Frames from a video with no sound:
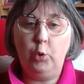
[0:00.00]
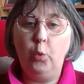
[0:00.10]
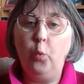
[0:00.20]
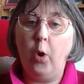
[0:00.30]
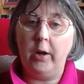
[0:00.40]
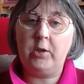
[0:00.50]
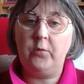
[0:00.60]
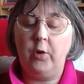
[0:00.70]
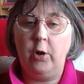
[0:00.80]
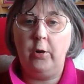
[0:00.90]
who works
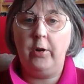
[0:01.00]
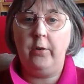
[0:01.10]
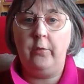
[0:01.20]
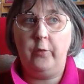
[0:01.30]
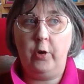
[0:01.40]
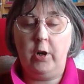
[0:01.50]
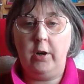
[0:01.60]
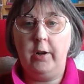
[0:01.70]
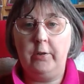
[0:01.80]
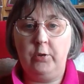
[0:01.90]
for
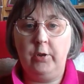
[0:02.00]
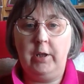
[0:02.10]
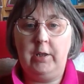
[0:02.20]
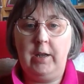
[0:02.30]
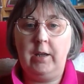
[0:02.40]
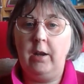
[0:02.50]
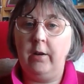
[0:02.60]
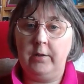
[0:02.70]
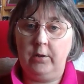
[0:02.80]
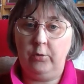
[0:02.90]
her at doggy
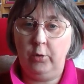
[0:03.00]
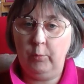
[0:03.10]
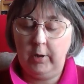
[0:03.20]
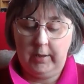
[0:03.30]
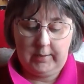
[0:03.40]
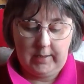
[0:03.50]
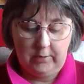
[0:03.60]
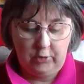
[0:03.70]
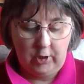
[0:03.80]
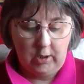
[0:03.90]
daycare as a groomer,
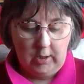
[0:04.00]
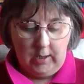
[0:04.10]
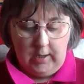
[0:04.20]
etc.,